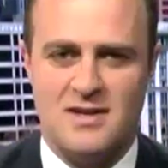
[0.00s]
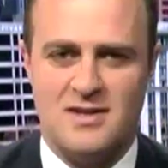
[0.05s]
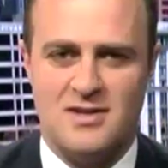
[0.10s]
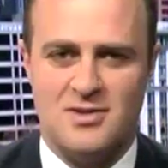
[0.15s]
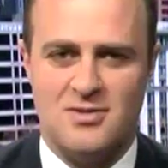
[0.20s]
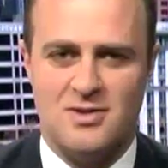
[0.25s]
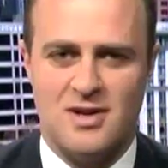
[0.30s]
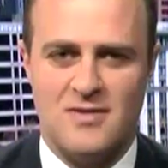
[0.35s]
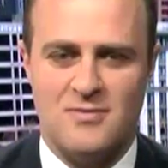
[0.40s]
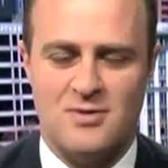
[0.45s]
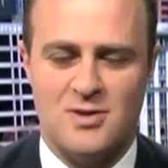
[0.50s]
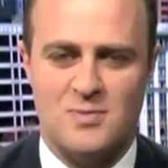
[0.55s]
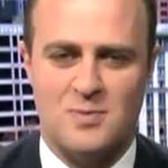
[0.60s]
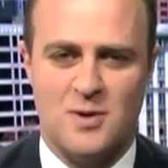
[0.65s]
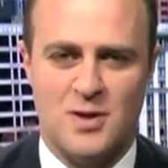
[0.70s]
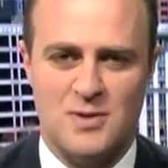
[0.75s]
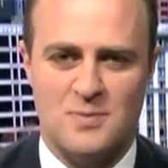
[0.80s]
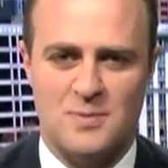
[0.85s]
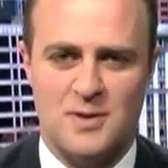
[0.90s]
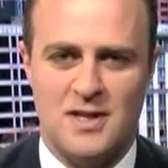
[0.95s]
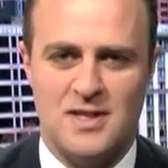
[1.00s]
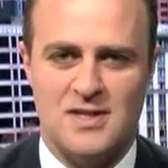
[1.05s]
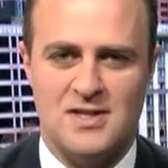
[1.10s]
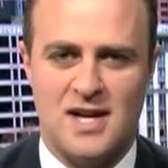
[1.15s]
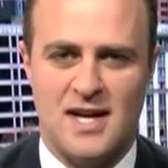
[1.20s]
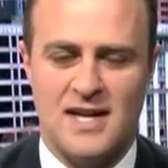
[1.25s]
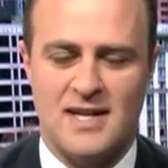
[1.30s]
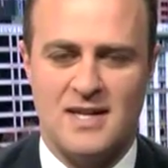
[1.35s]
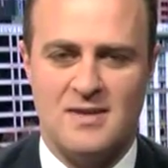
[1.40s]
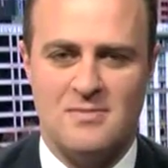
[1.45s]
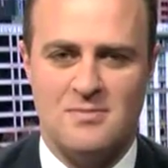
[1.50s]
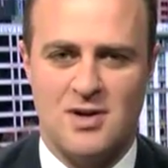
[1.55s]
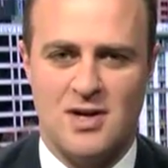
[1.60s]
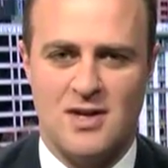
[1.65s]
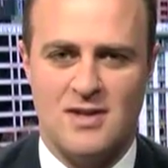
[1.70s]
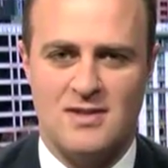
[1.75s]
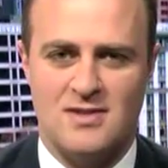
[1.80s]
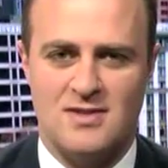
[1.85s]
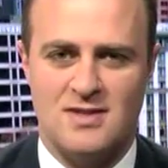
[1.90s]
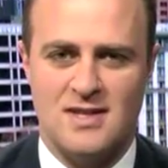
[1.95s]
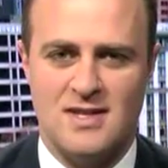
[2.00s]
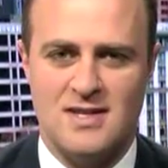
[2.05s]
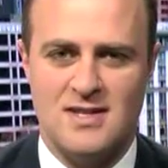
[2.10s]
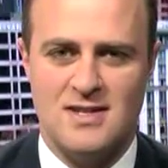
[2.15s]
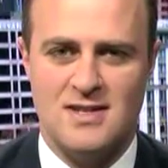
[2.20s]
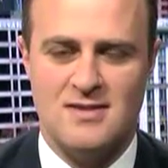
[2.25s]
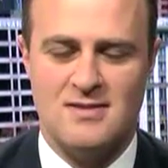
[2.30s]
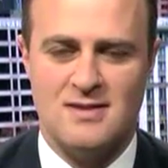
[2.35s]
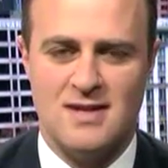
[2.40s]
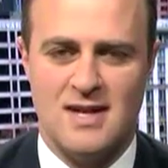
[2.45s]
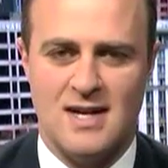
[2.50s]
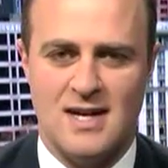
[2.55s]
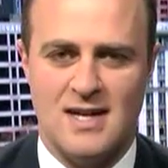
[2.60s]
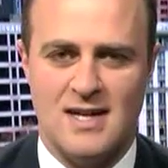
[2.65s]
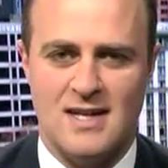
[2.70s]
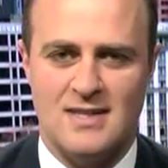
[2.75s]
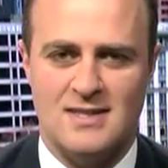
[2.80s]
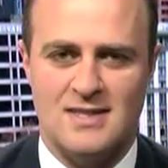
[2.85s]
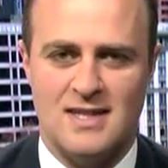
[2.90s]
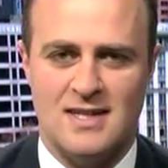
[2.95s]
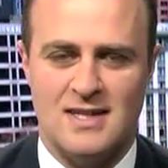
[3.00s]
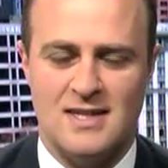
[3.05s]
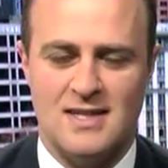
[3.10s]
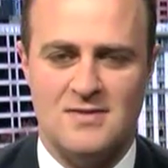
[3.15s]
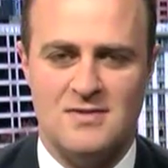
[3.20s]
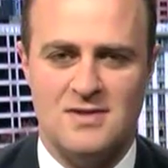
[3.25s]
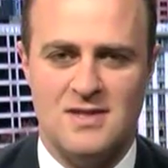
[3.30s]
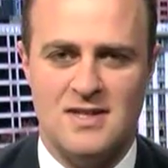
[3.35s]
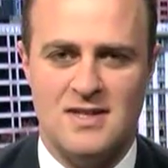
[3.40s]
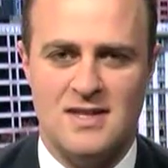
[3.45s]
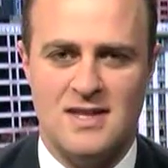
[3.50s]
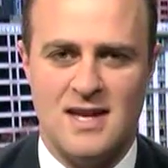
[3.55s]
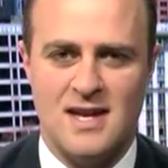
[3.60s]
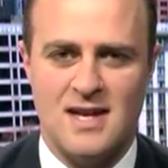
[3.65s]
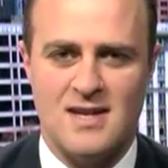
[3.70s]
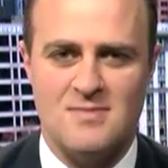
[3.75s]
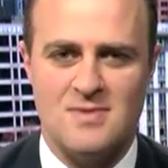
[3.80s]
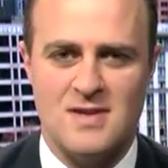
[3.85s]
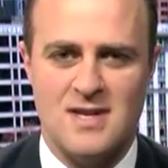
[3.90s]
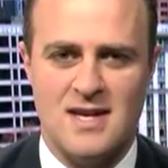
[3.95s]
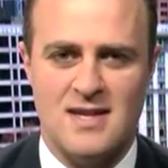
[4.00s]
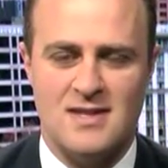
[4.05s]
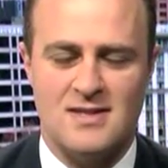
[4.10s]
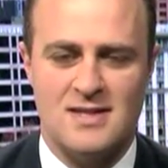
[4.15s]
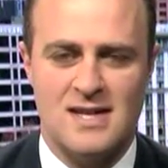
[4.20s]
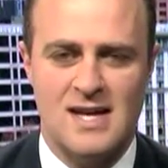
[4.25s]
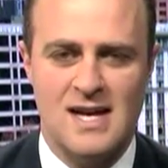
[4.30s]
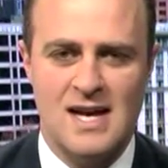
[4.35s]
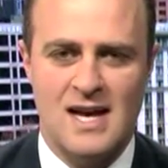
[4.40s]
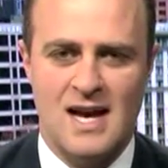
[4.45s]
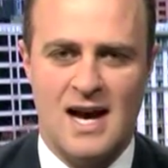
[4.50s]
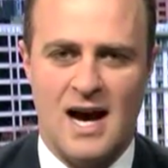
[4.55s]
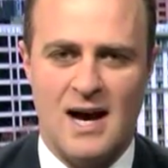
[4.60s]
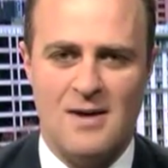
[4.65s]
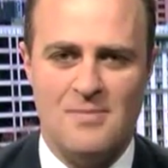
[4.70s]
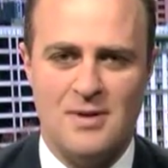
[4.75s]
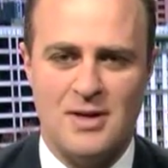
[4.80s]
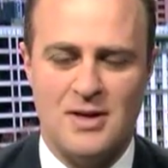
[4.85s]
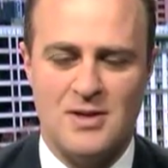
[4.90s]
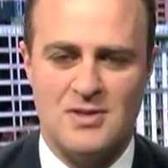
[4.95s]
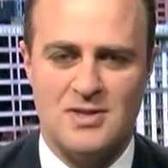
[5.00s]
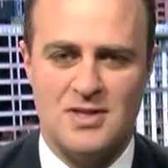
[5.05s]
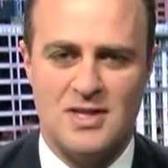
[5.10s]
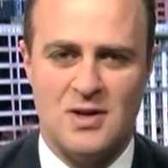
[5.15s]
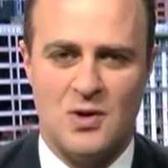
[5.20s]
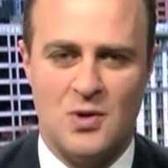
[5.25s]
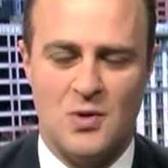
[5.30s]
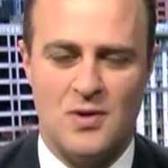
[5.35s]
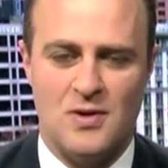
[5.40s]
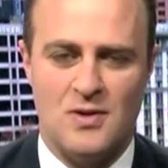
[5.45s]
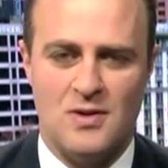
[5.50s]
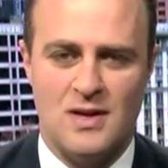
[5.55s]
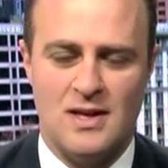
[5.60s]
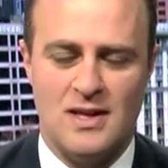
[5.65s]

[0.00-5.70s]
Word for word: a degree of responsibility taken by the senior uh, executives in the ABS um, because, in all,